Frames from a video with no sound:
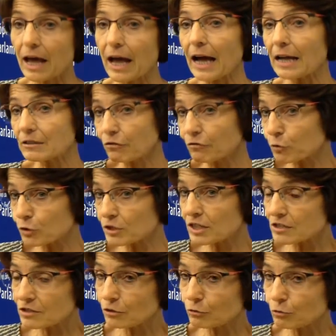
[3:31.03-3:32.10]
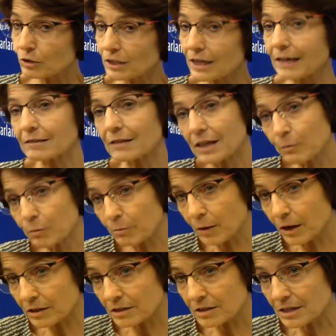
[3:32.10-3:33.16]
And of course, it's not only at the labour
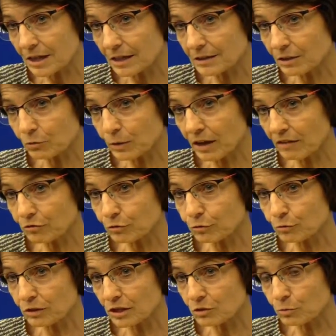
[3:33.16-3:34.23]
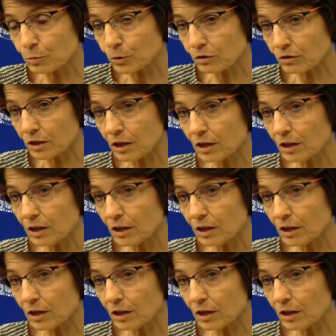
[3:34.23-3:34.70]
market side that we have to do this work.